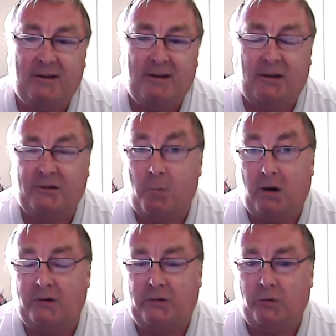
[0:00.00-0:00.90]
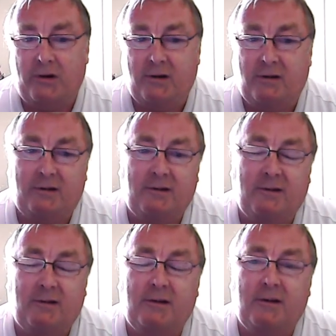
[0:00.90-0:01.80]
That's my story.
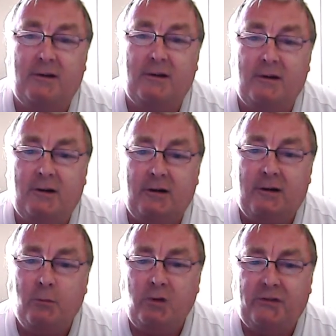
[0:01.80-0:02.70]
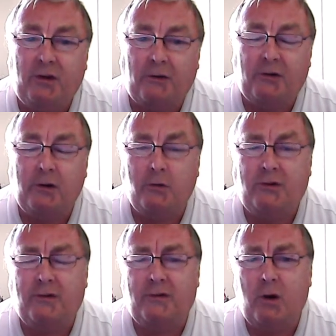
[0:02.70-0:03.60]
Then we start to
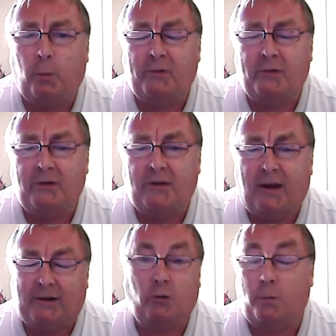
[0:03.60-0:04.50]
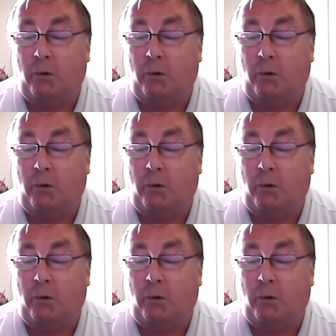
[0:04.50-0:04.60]
notice the opposite sex, or